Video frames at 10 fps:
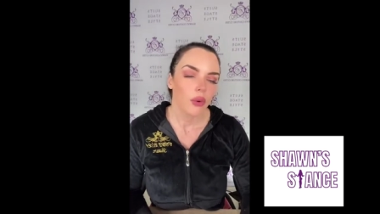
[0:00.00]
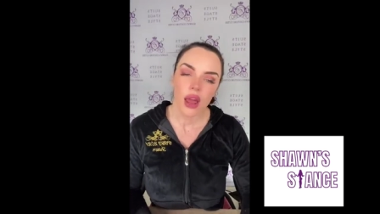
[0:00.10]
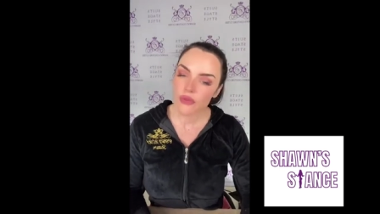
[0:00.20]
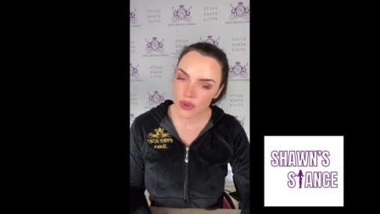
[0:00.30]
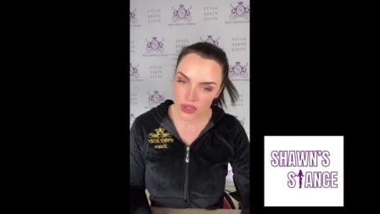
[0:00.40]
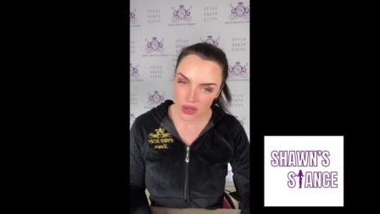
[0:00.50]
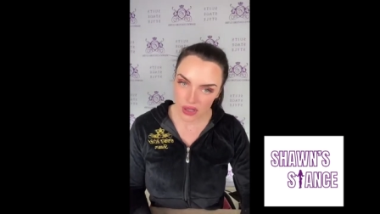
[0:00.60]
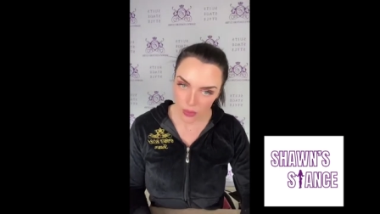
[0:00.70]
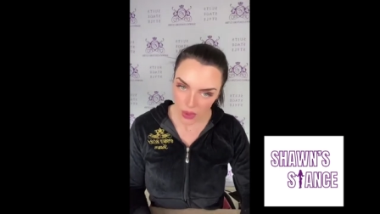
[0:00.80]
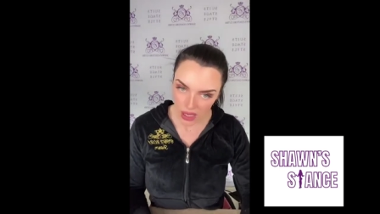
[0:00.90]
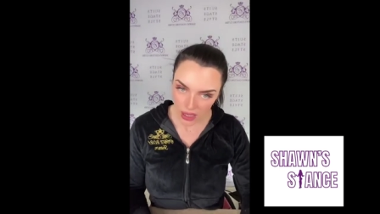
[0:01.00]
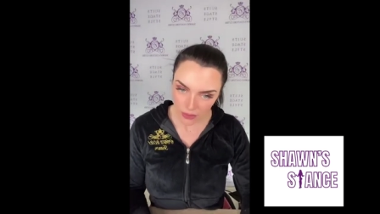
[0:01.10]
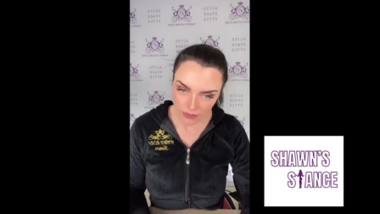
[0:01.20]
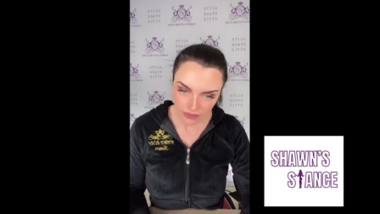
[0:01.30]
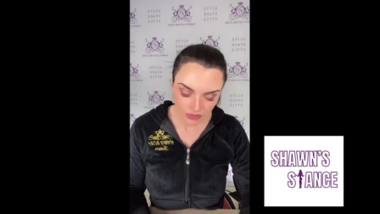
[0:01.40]
When I first started
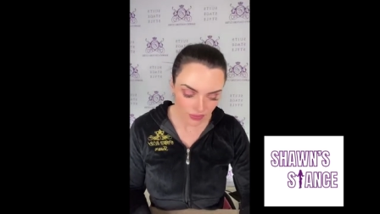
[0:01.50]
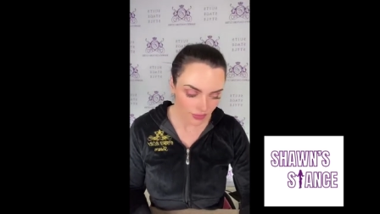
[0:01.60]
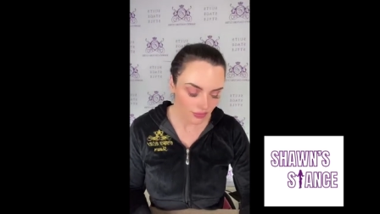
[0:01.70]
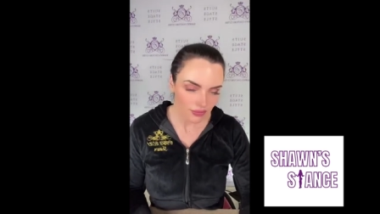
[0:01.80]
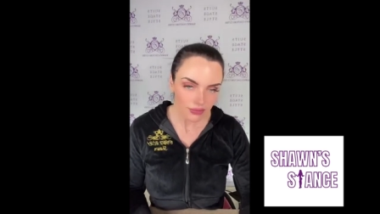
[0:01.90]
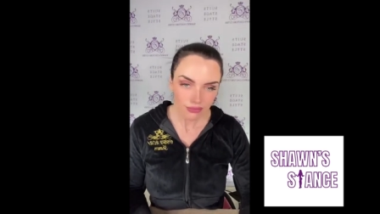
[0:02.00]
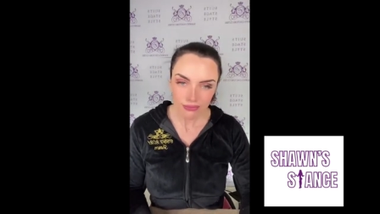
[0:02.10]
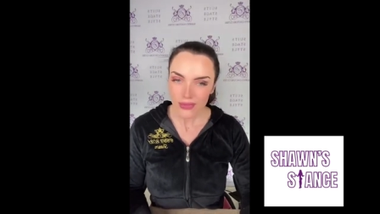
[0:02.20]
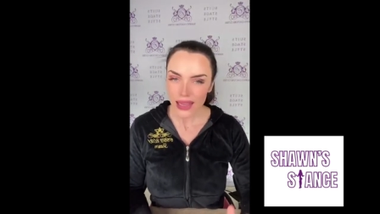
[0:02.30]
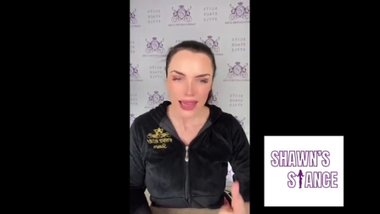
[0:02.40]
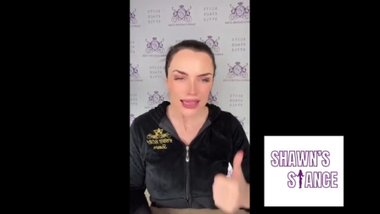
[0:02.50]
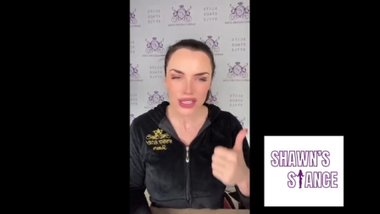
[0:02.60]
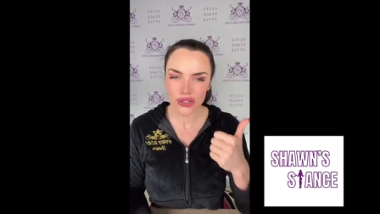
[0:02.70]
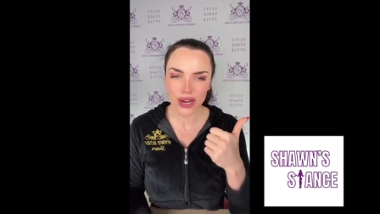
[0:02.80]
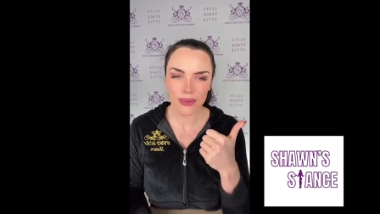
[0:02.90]
competing,
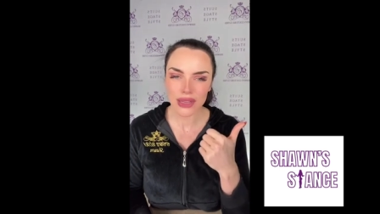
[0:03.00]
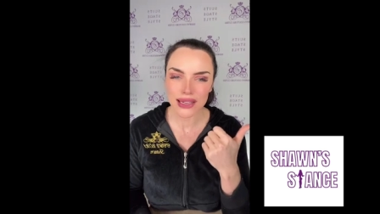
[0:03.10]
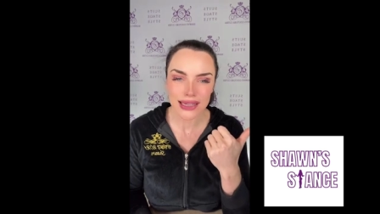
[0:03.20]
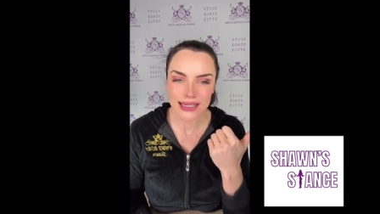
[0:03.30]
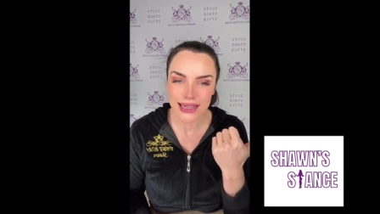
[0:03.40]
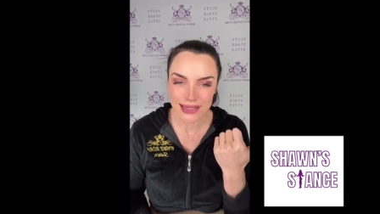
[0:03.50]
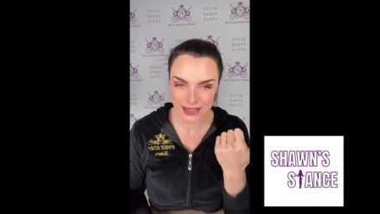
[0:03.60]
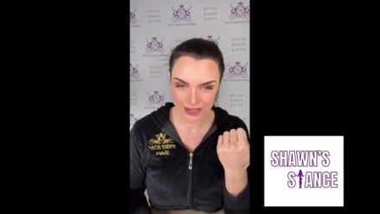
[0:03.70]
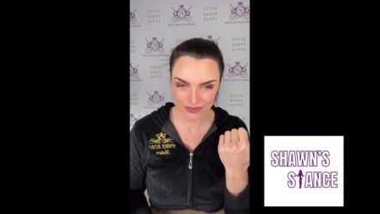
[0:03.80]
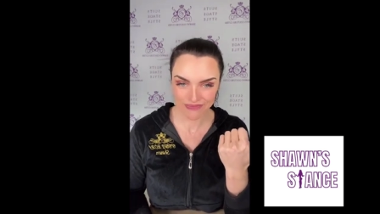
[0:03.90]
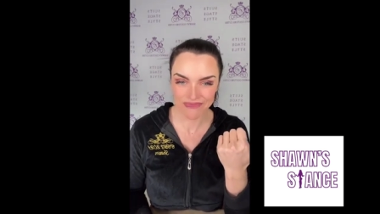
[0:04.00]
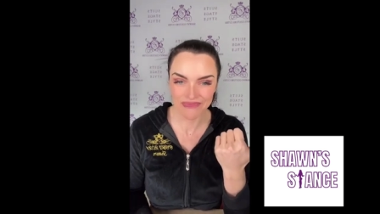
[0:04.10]
Instagram didn't exist.